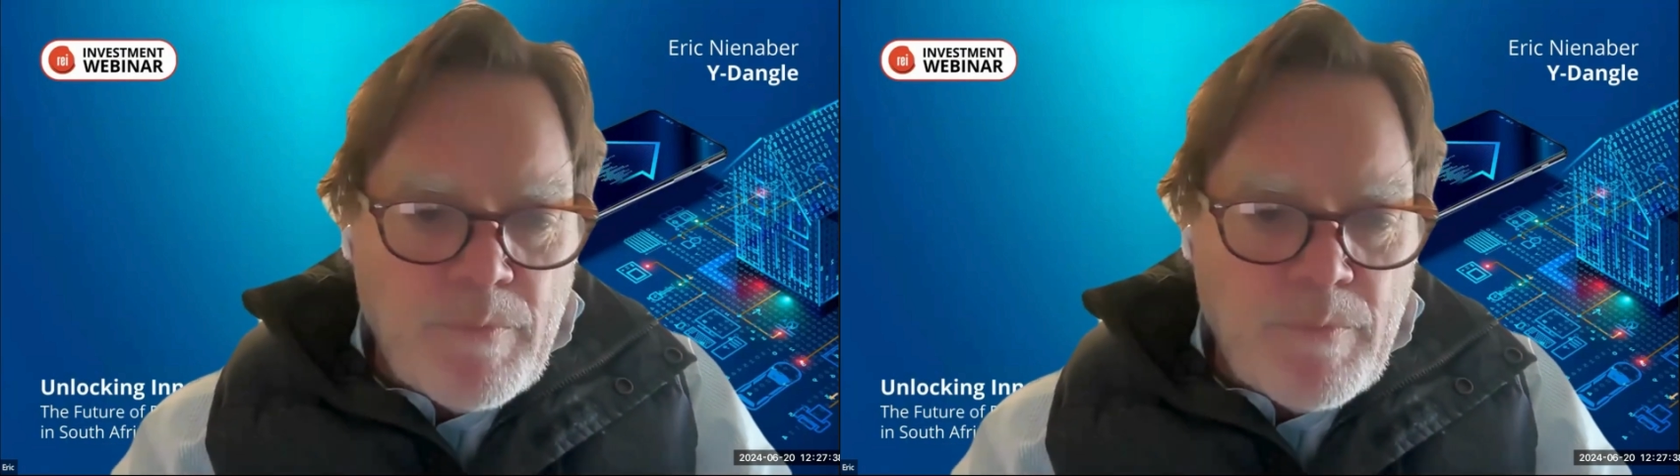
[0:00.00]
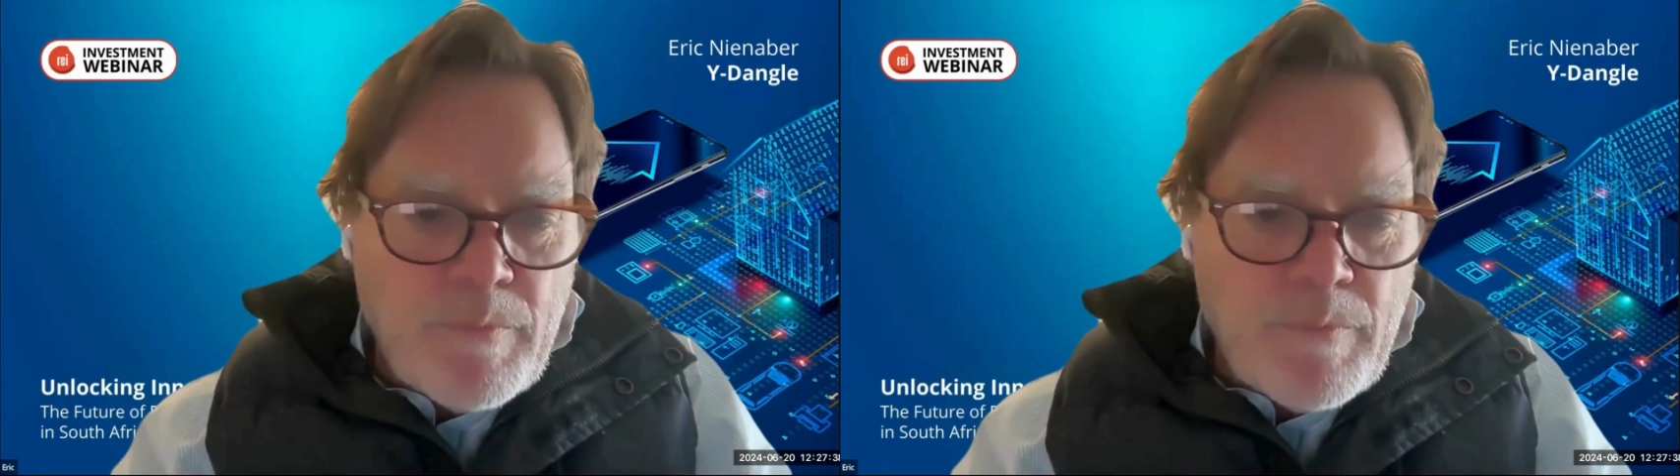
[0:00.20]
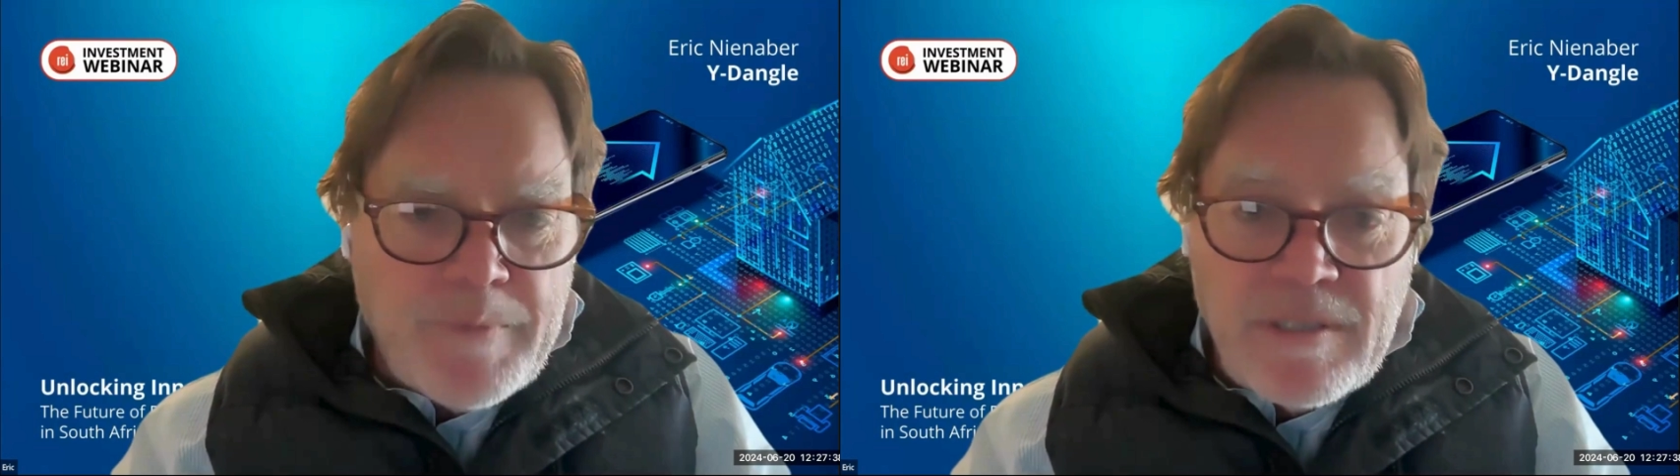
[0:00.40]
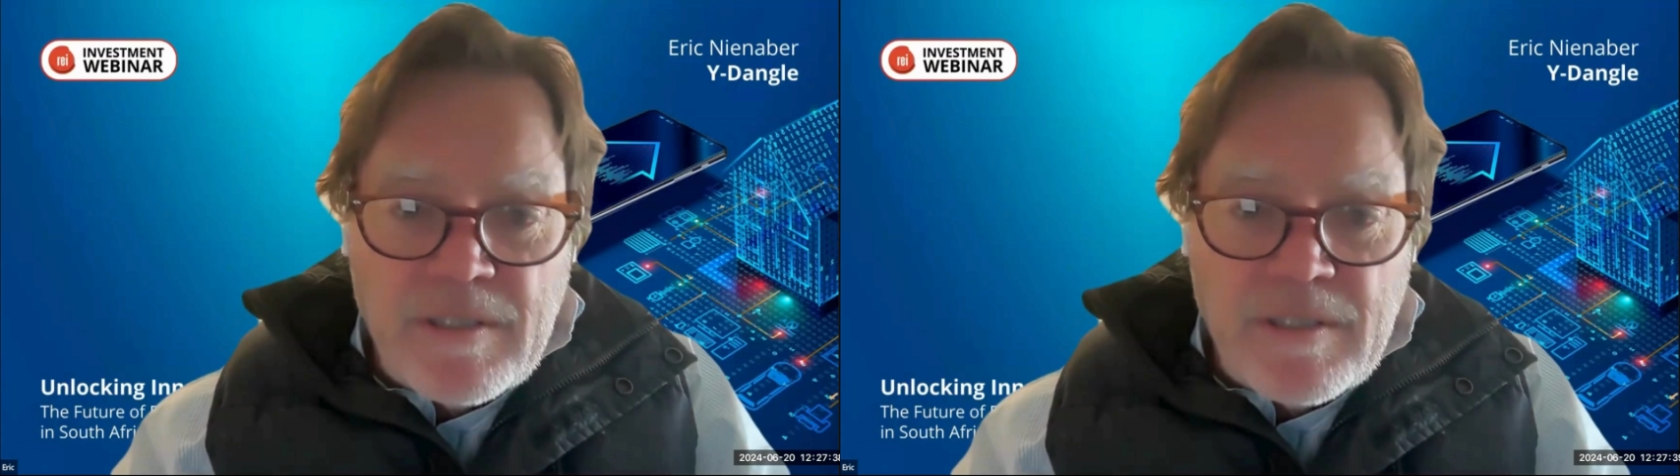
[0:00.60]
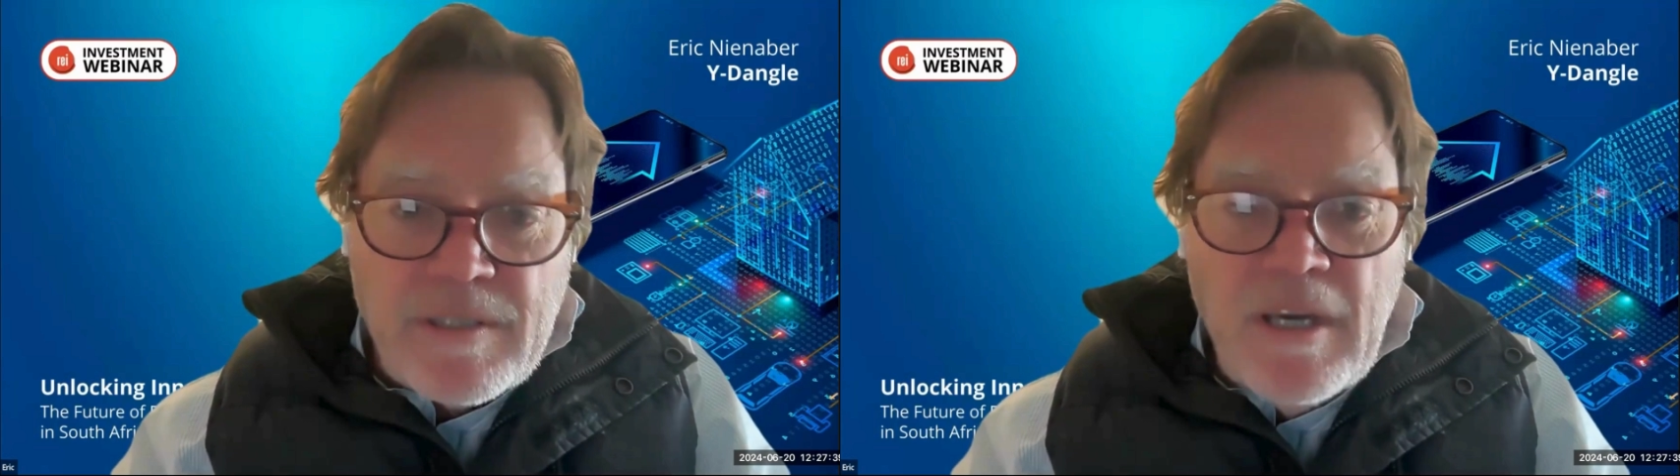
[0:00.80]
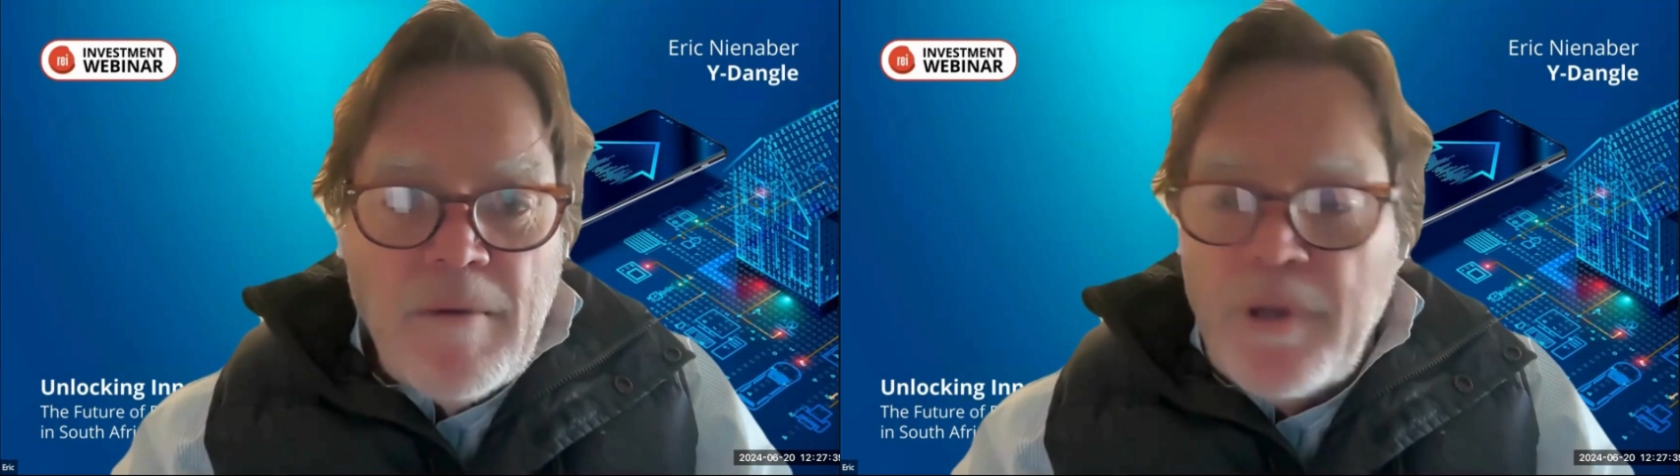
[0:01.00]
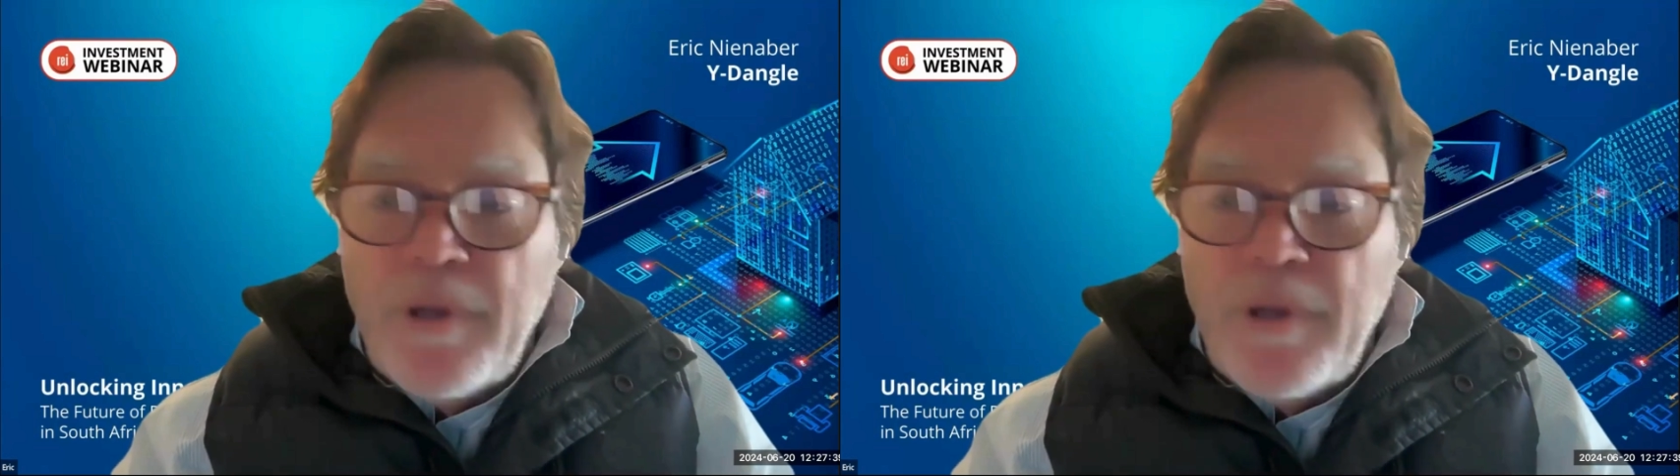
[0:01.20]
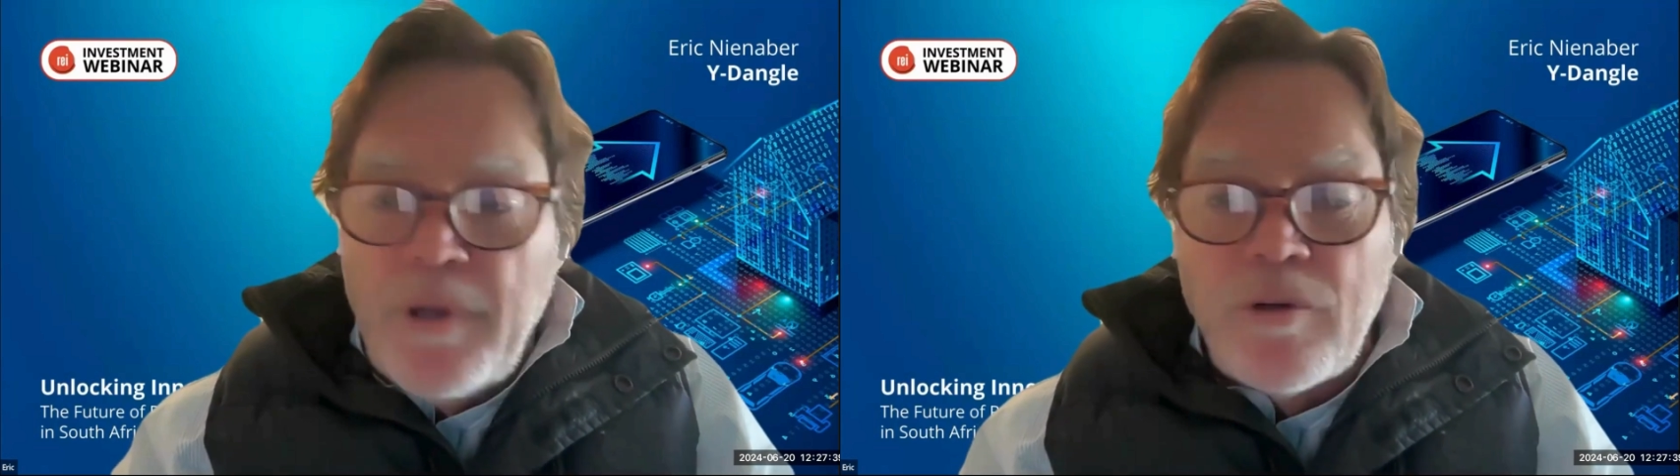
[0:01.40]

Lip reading: the other Proptech things,